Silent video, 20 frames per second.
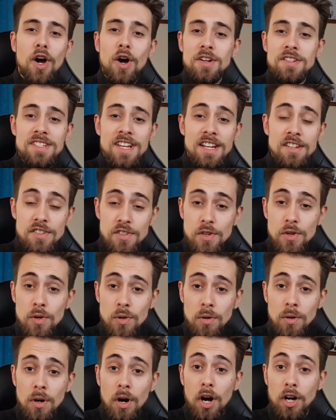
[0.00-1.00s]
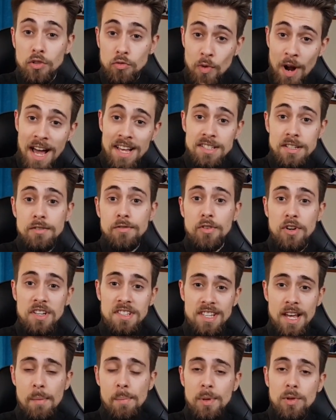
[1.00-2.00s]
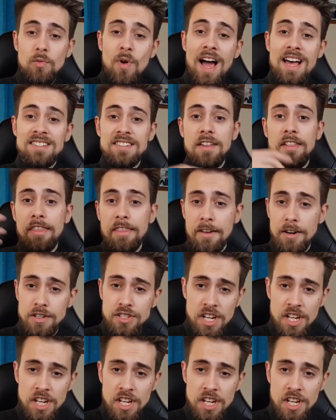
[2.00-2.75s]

on Zen 2, on Ryzen for example, Ryzen 3rd